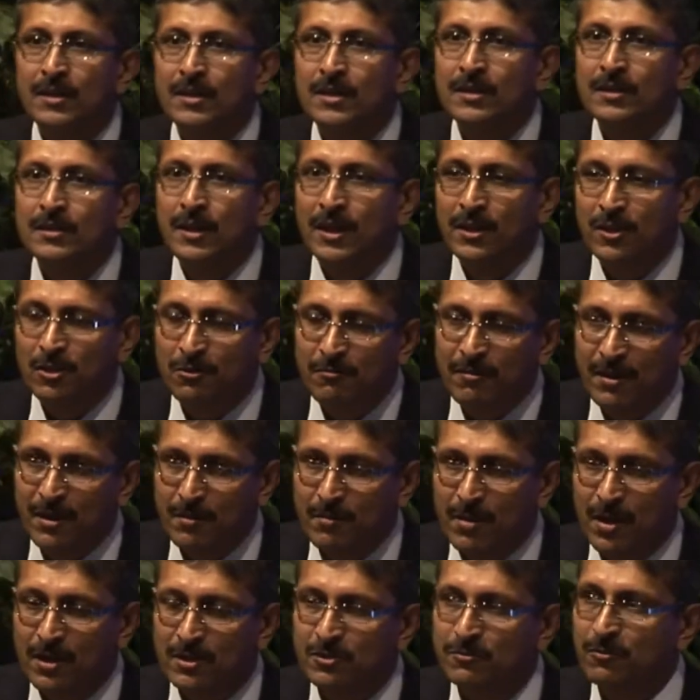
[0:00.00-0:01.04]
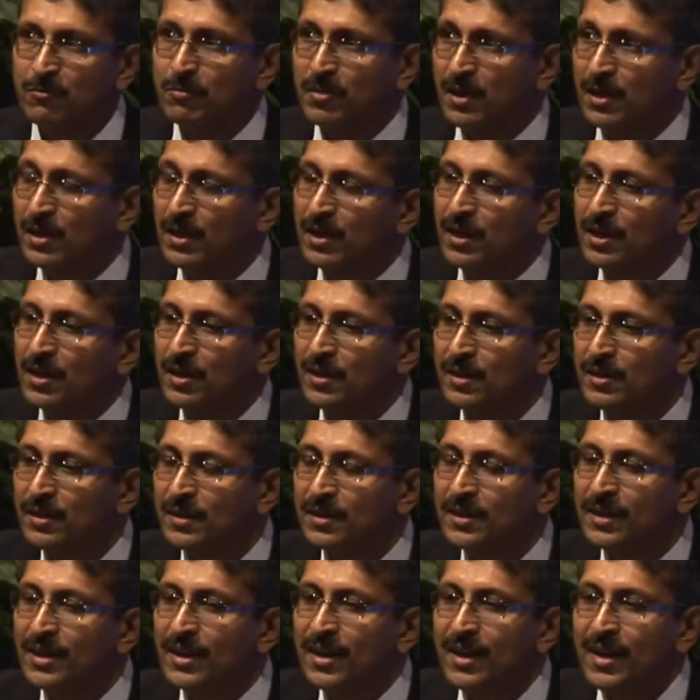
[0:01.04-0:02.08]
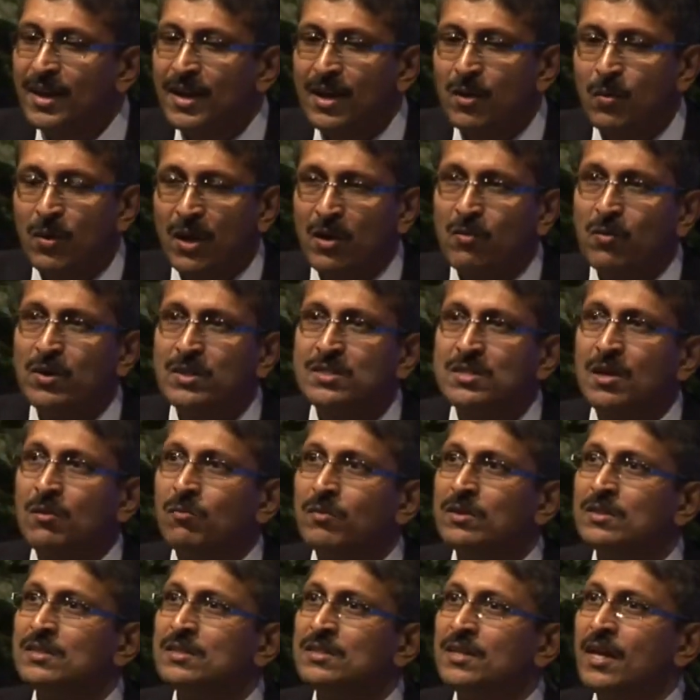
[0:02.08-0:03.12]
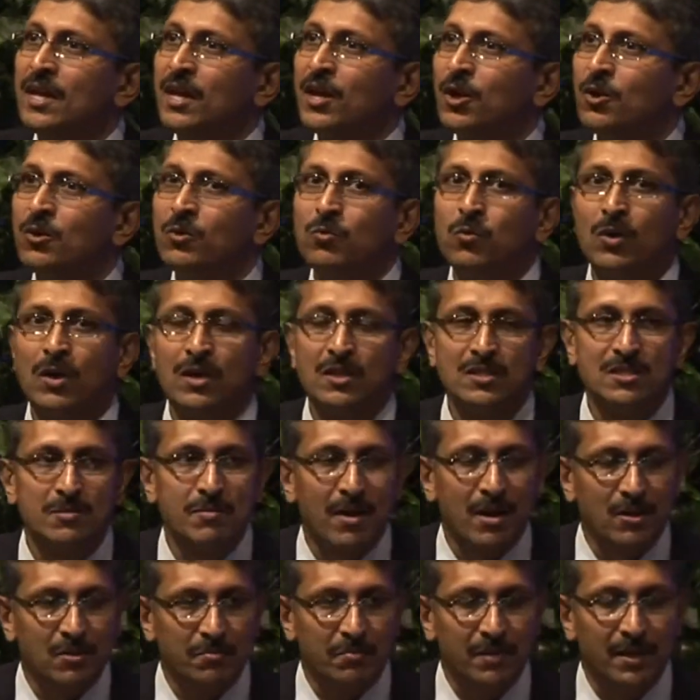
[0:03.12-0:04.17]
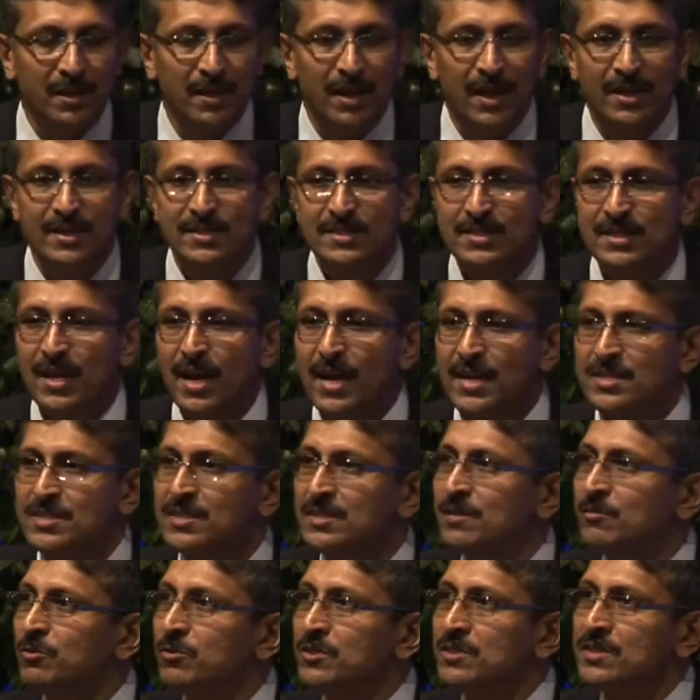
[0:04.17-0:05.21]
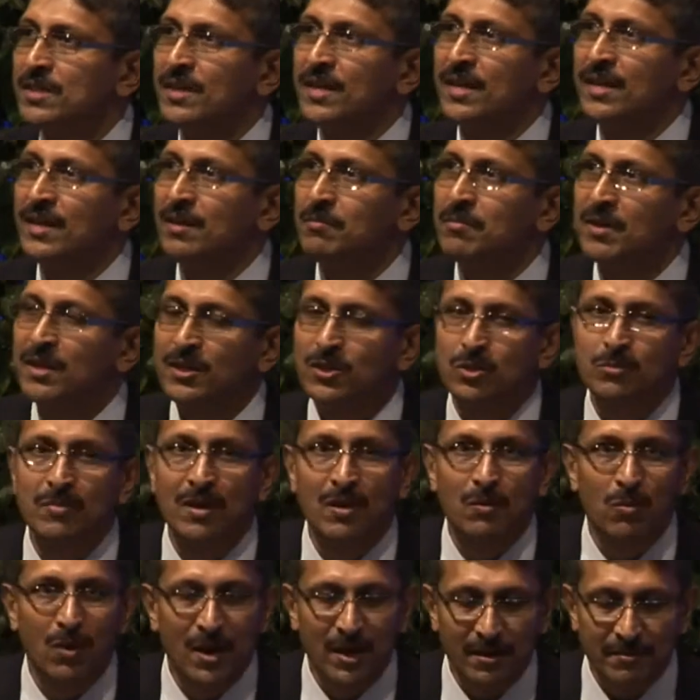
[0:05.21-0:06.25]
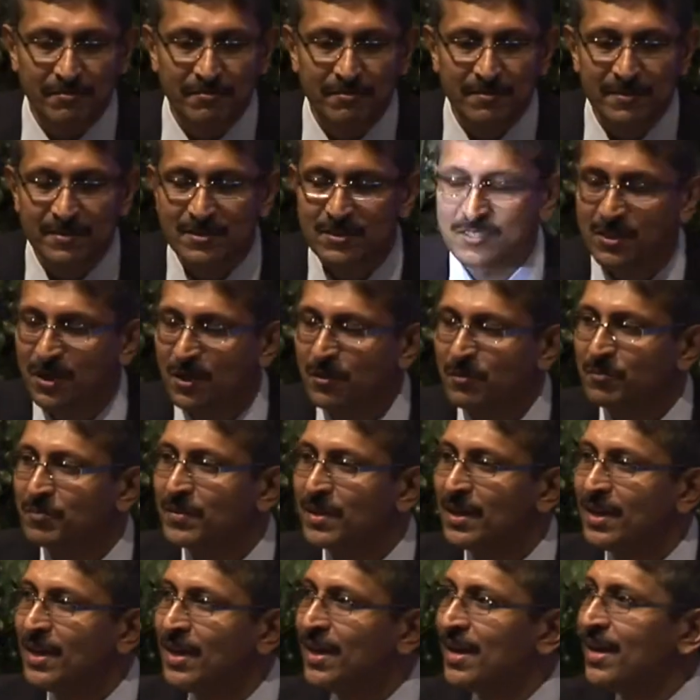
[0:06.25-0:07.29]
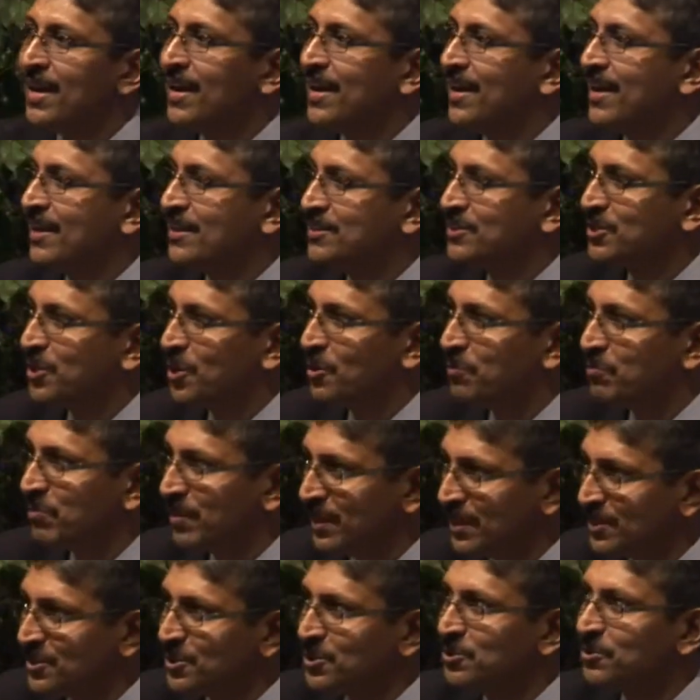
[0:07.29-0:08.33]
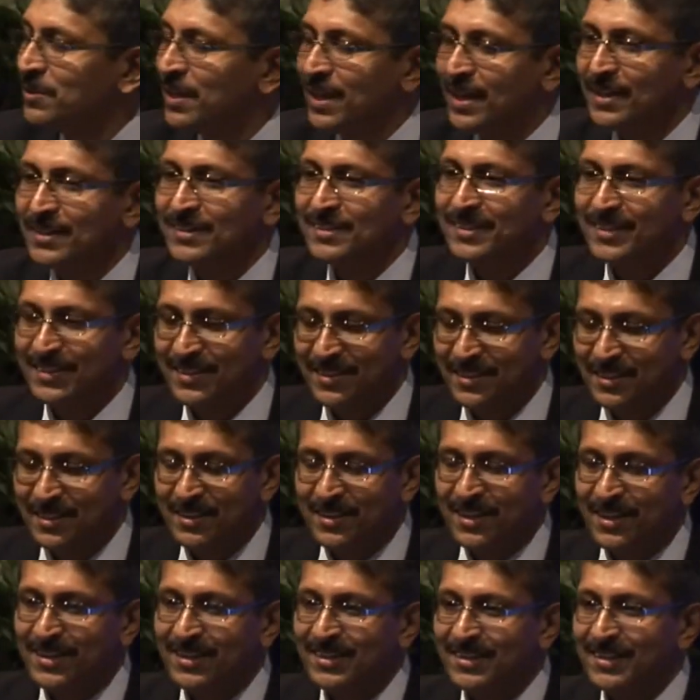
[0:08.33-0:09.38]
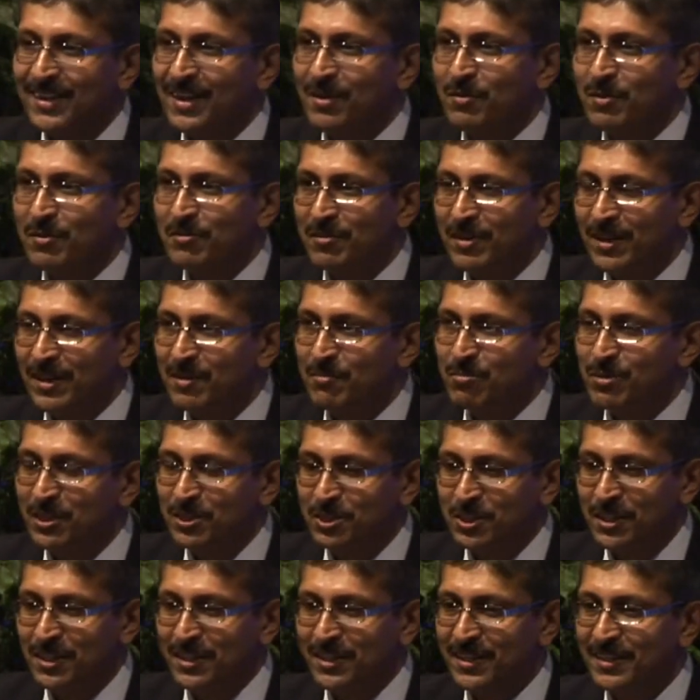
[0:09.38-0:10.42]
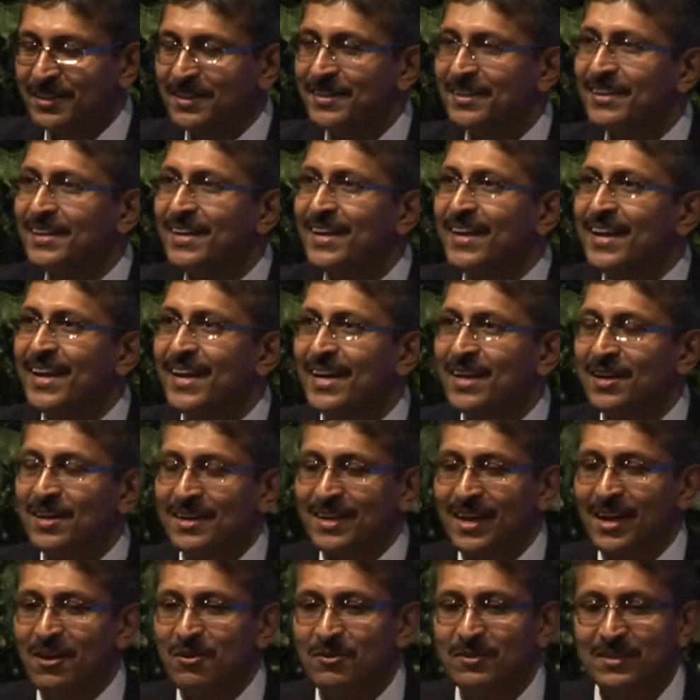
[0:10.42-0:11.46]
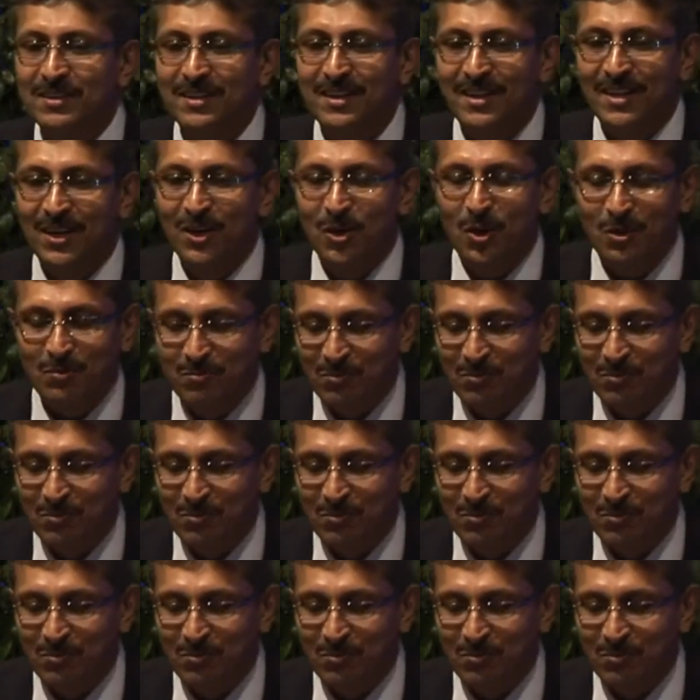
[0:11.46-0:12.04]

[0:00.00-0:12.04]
Thank you very much for being here. Whenever someone say good words about me, I ask them to send an email to my wife. So please do that, Nick. I will really appreciate it. It'll count a lot